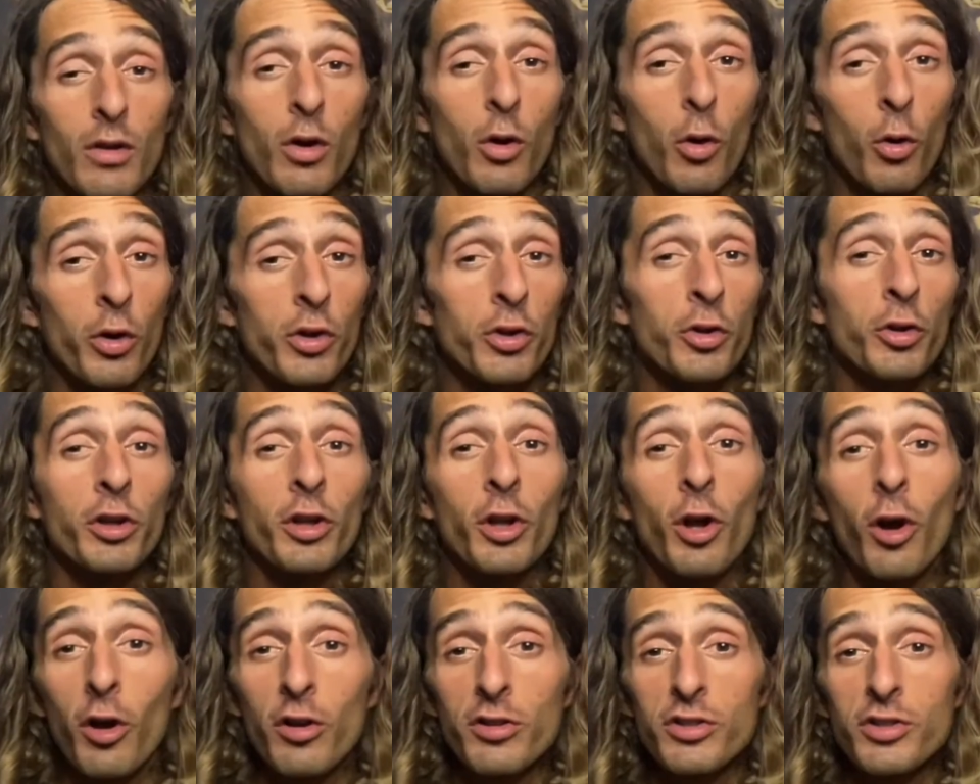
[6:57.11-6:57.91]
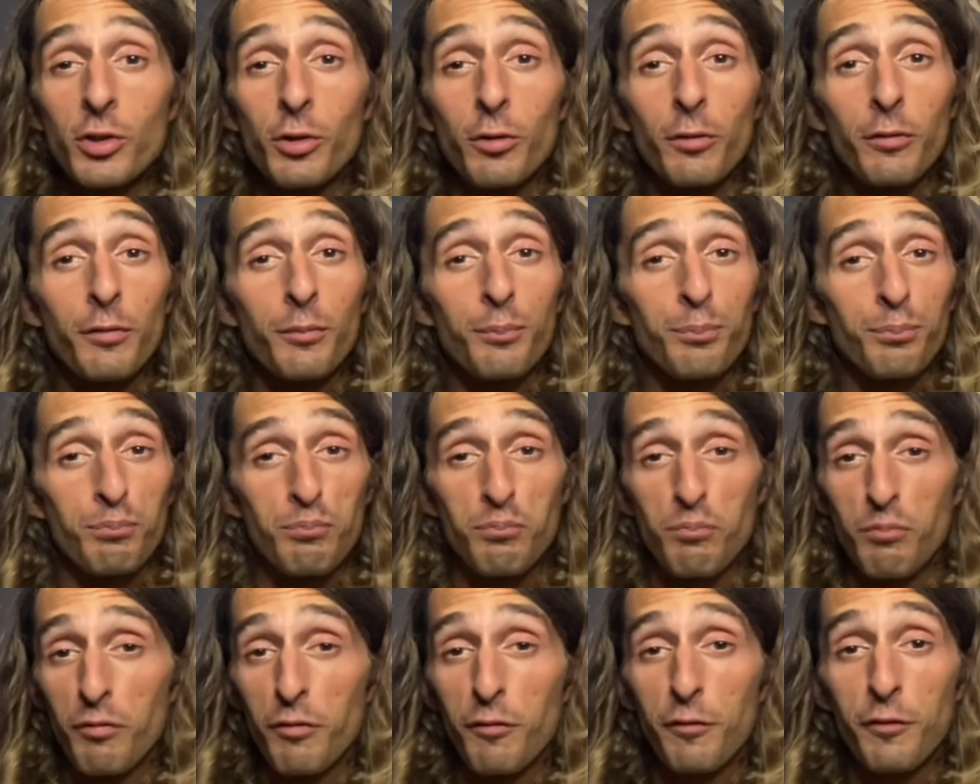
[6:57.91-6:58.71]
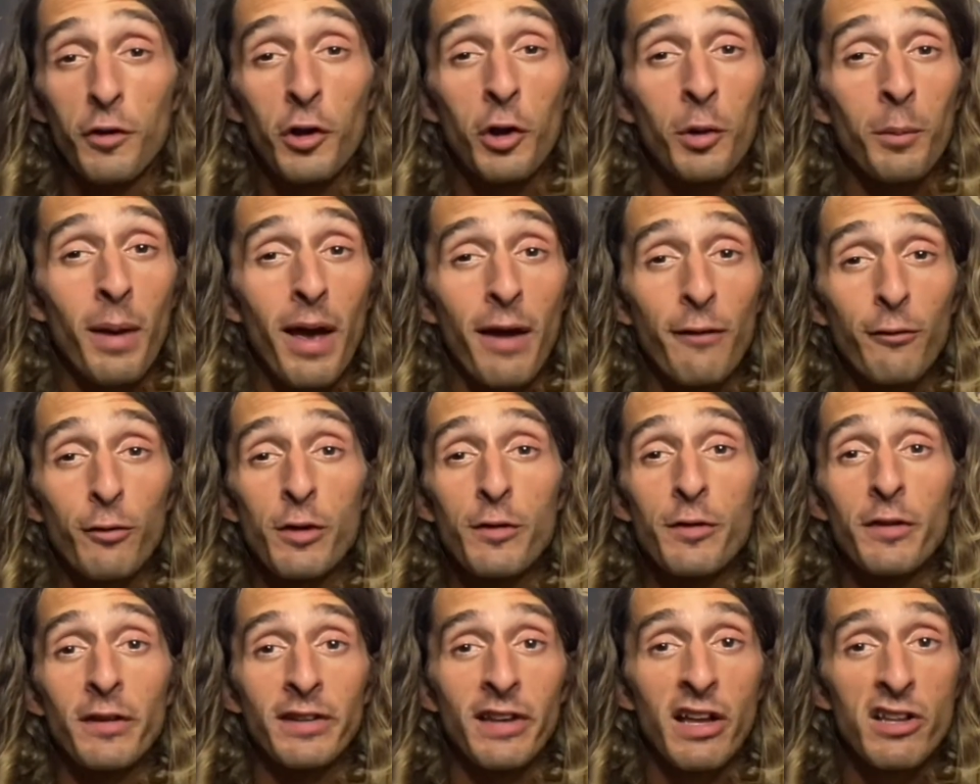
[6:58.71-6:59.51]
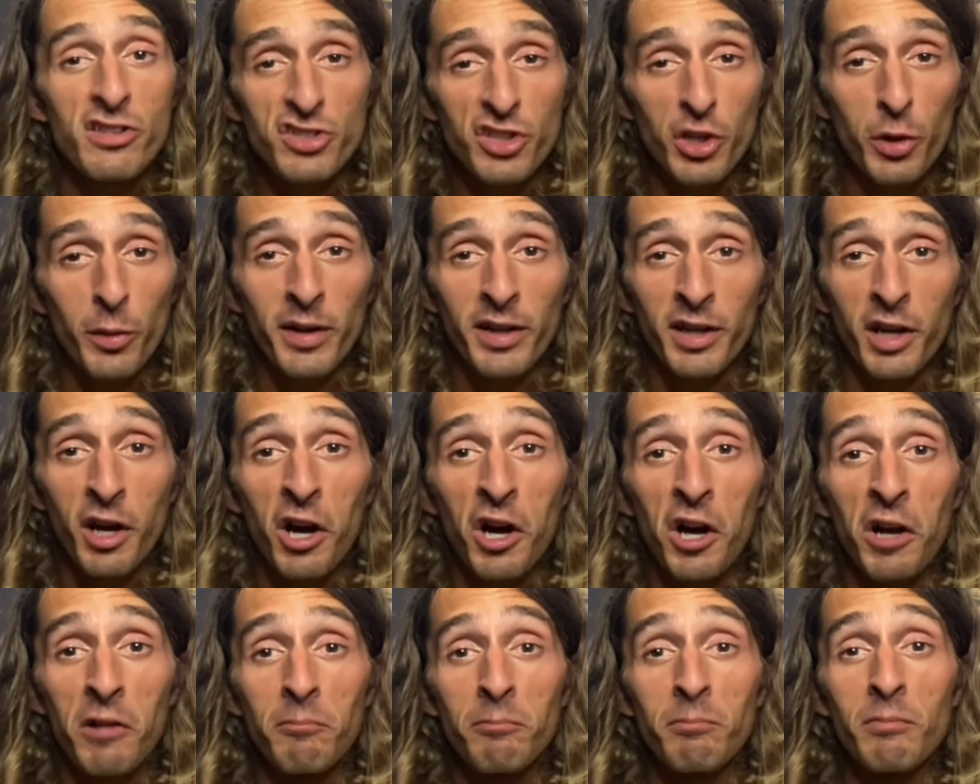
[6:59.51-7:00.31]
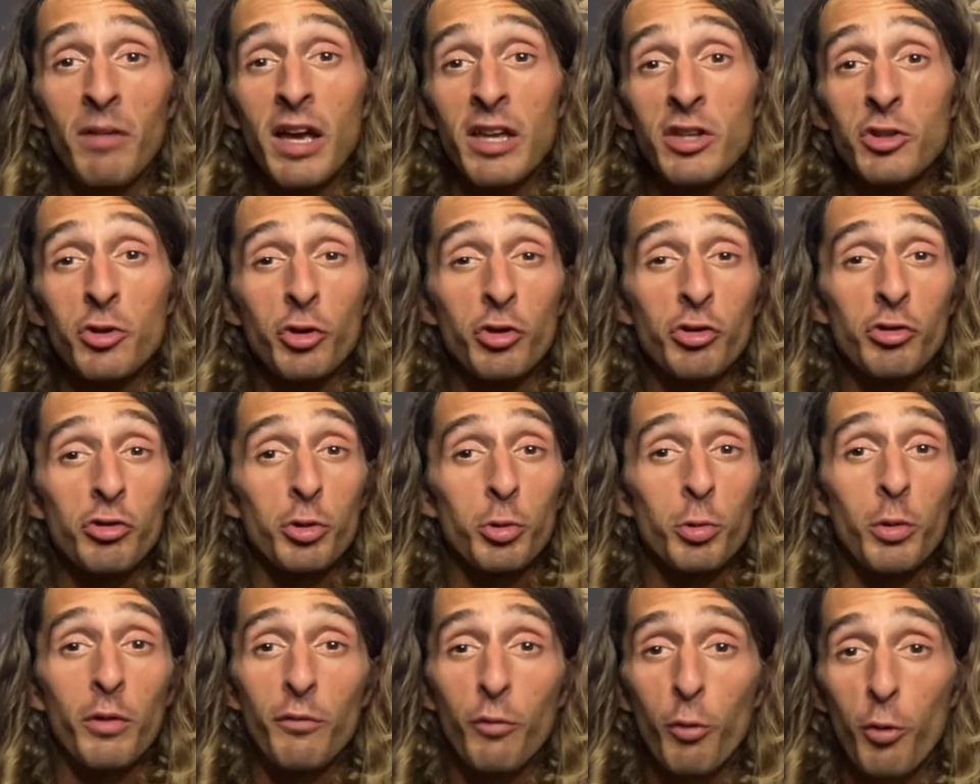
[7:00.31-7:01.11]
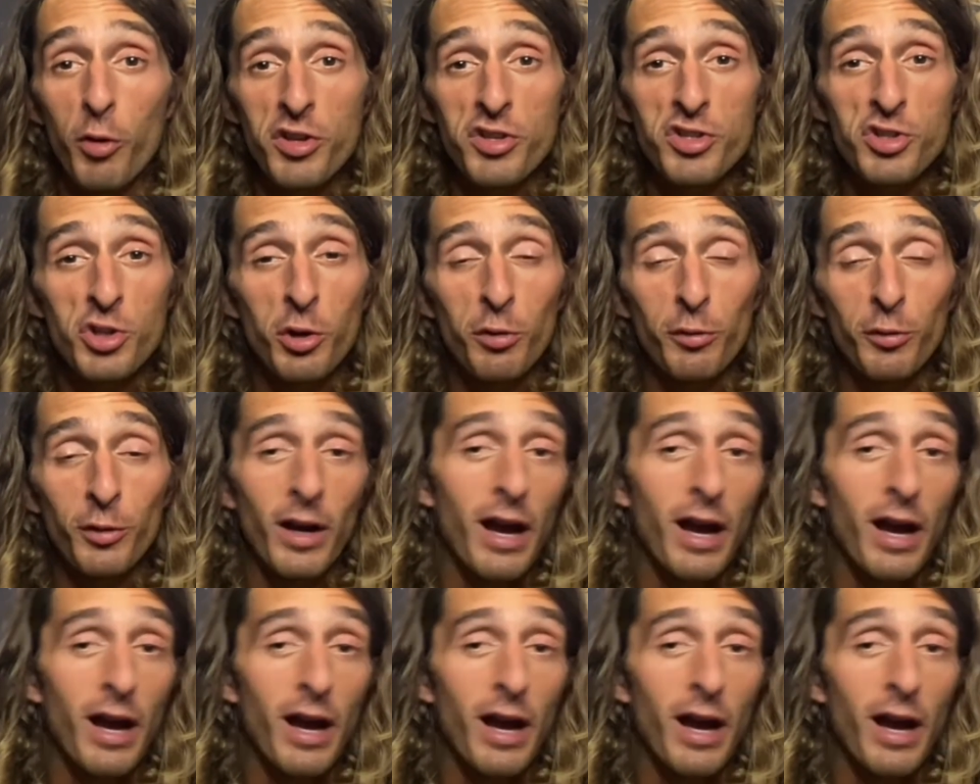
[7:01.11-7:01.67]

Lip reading: Or you can also film everything that's going on and you can do a voiceover